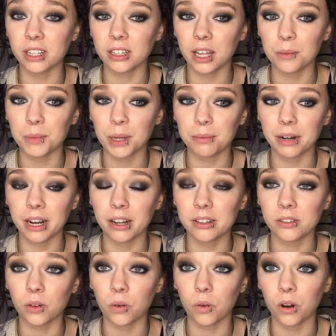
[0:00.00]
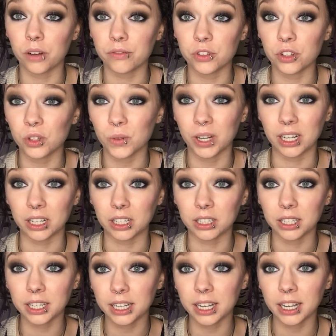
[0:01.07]
any Limelight products, or if you just want to
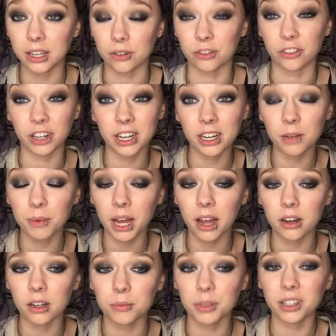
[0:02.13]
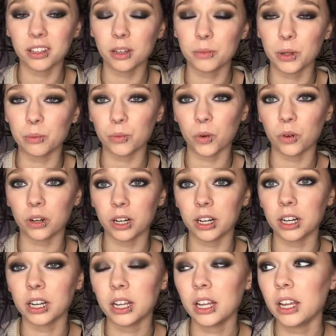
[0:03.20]
click it and read about them a little bit
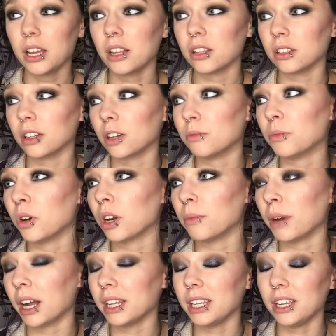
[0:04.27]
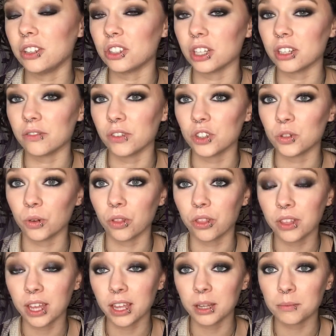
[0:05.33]
more, learn more about each individual
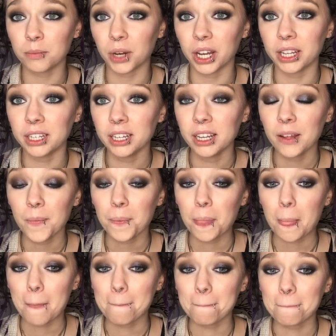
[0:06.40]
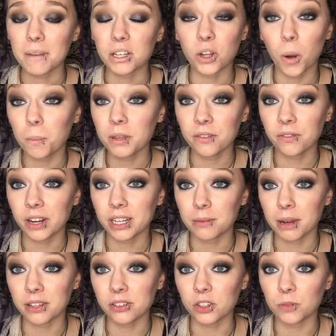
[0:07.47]
thing. But don't be afraid to
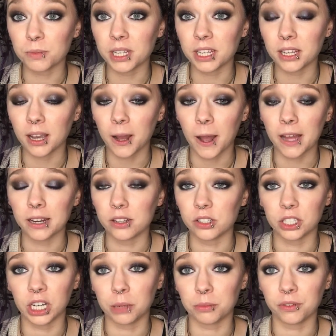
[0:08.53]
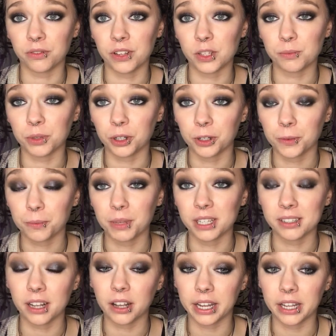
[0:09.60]
message me on Instagram or Facebook
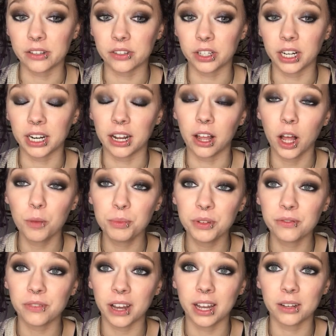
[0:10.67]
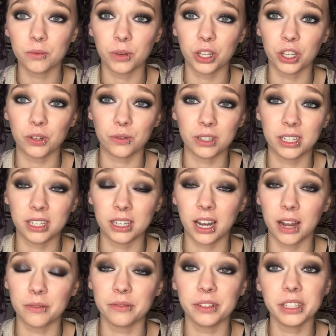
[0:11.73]
because I'll answer and I'll help you find what you need.
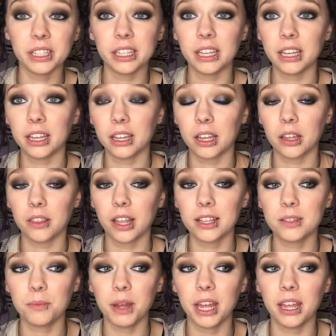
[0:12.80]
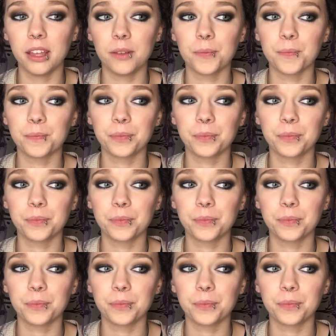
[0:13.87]
I really, that's my,